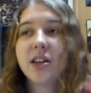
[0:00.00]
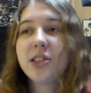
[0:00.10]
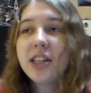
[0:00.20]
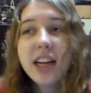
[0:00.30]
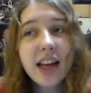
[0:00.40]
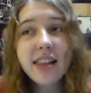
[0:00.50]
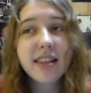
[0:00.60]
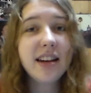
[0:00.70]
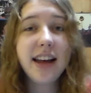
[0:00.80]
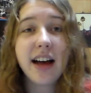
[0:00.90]
because she
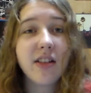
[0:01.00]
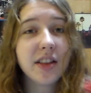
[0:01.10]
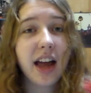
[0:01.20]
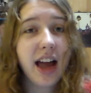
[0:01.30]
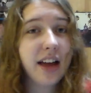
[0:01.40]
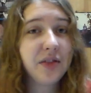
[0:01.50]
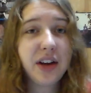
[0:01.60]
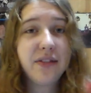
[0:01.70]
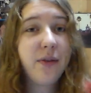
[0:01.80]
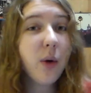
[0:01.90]
hits the nail on the head
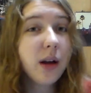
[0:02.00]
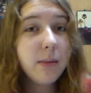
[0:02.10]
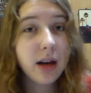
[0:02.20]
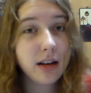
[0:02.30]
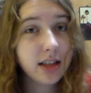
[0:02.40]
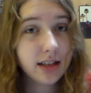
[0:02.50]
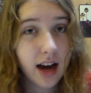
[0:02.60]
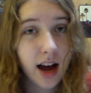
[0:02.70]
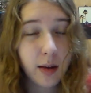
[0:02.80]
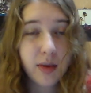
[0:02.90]
like 40 million
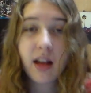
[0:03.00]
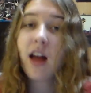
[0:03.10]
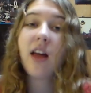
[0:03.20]
times.